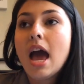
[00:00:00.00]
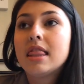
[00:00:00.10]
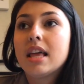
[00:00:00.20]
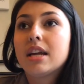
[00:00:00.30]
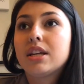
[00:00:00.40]

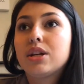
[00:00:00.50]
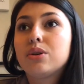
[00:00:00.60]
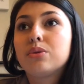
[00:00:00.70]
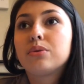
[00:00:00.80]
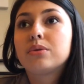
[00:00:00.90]
and then
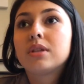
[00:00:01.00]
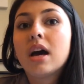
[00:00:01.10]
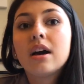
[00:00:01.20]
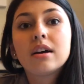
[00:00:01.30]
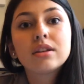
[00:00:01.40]
use
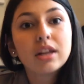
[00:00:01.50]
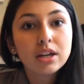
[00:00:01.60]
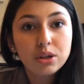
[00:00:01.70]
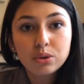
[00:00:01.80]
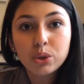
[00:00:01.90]

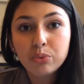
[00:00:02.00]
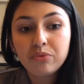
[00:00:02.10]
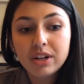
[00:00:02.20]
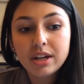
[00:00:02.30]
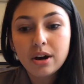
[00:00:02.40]
like YouTube
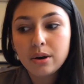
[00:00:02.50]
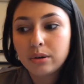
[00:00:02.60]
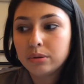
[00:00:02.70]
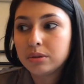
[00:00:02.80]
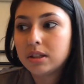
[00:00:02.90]

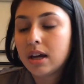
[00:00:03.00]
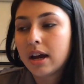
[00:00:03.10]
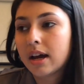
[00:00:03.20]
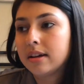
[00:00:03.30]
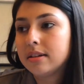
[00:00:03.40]
videos
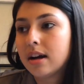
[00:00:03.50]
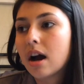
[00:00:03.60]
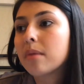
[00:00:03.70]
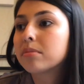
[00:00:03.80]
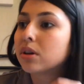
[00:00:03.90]
and
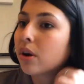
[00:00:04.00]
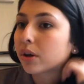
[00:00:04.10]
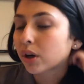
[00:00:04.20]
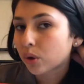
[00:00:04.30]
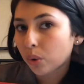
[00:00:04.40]

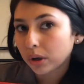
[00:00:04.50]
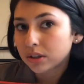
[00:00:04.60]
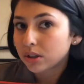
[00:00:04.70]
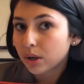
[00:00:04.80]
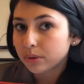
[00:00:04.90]
your
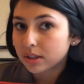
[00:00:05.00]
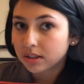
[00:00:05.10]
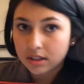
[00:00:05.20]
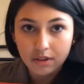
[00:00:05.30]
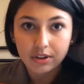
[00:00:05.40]
course notes
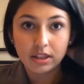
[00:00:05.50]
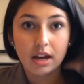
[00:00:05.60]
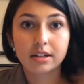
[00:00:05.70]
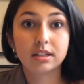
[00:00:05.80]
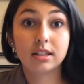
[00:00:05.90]
and stuff like
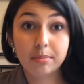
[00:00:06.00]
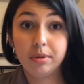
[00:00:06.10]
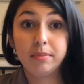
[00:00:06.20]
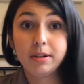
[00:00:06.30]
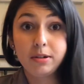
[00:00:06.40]
that to
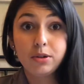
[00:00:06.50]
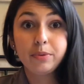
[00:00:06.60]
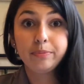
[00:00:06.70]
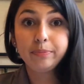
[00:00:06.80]
supplement.